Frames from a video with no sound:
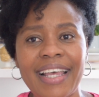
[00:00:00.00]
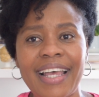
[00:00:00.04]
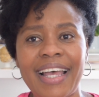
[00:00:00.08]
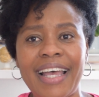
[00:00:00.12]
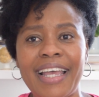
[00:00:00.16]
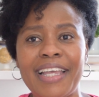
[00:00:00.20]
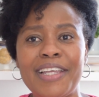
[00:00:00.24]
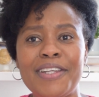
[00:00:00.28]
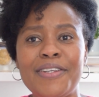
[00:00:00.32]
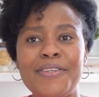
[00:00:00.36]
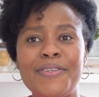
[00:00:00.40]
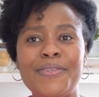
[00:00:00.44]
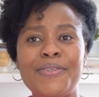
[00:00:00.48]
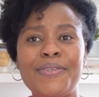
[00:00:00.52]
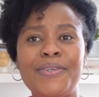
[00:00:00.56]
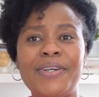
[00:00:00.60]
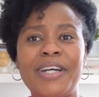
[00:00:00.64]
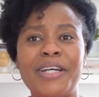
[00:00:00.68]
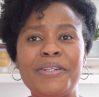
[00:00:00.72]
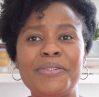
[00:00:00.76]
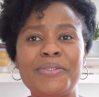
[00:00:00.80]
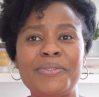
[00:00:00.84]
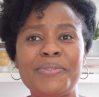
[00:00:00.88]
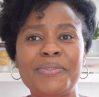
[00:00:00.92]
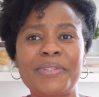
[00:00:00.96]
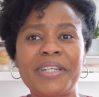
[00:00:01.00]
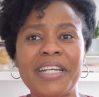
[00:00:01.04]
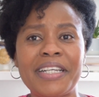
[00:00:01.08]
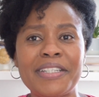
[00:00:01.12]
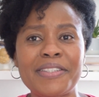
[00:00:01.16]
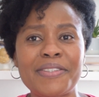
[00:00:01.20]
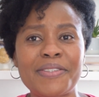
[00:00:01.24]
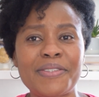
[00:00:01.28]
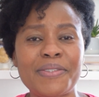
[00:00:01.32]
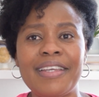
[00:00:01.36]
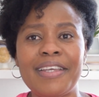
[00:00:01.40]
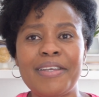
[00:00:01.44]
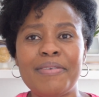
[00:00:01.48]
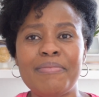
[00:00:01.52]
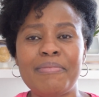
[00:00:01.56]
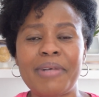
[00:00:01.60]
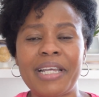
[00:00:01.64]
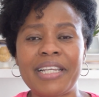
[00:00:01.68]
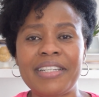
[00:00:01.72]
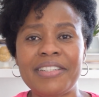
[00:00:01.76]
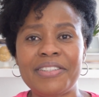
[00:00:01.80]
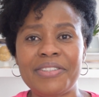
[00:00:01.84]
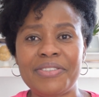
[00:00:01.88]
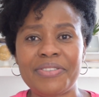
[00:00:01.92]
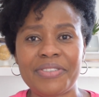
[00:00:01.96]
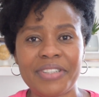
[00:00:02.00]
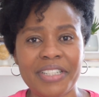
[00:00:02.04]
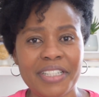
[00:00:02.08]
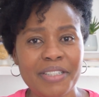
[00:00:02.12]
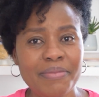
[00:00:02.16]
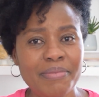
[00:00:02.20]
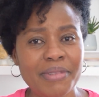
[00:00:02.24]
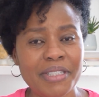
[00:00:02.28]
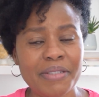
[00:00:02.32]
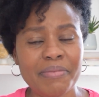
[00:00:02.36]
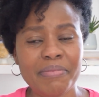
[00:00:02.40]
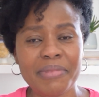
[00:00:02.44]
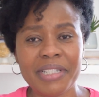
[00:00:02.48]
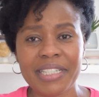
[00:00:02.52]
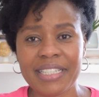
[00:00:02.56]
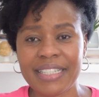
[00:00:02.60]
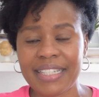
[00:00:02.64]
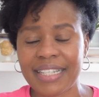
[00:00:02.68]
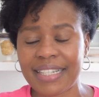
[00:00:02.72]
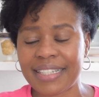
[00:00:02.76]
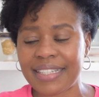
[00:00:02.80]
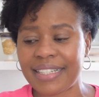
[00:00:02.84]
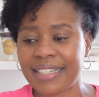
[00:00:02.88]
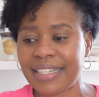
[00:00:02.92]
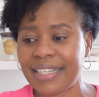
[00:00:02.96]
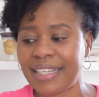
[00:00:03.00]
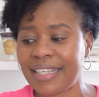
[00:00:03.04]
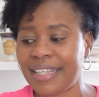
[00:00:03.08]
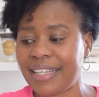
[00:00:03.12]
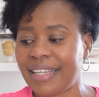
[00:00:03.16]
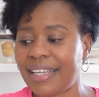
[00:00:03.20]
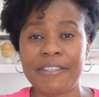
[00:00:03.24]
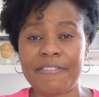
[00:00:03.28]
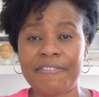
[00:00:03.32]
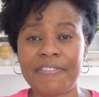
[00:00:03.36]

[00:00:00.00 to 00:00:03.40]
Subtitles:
I know how to cancel my dreams immediately.